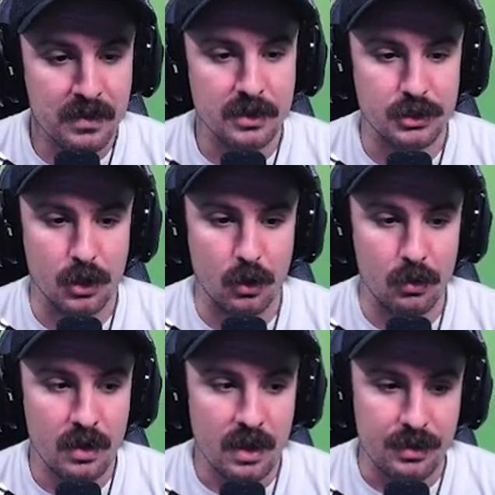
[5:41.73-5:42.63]

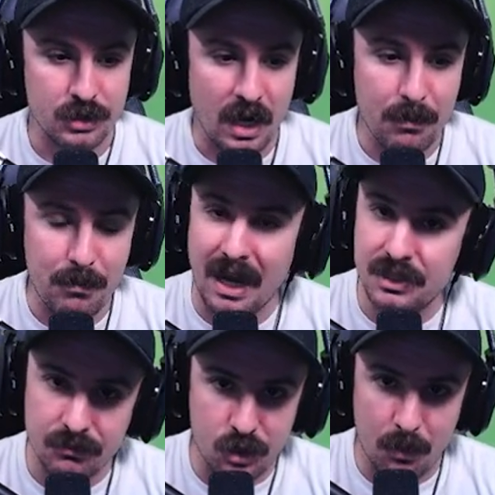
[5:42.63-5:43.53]
So there's not a
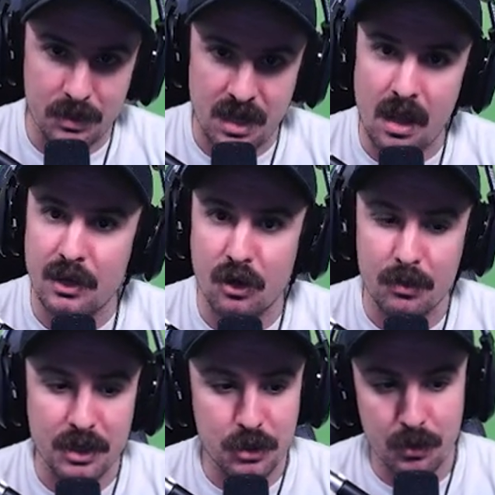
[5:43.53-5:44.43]
massive jump. It's not like you're going to
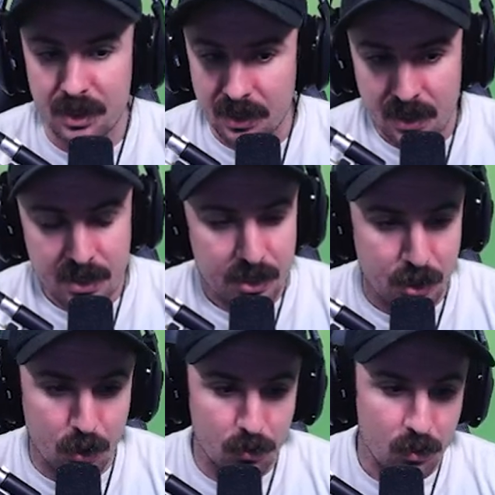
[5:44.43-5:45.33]
be doing,
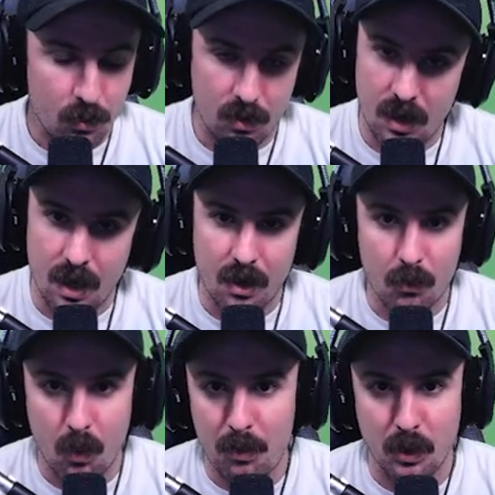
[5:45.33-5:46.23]

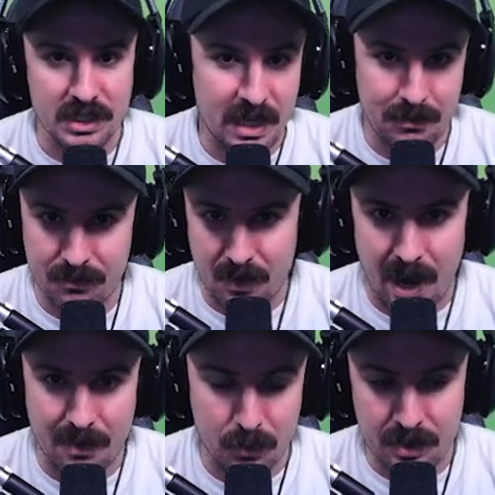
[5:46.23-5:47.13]

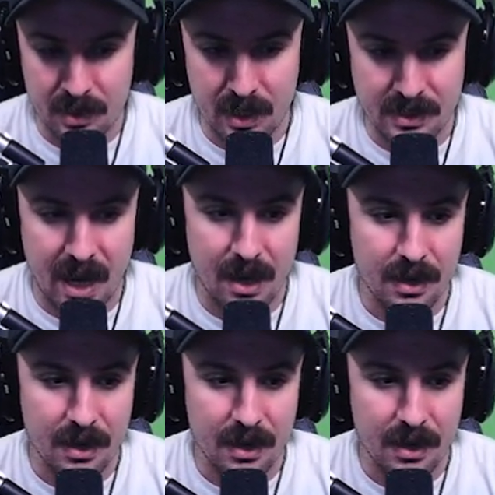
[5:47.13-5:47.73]
1.75 or anything like that.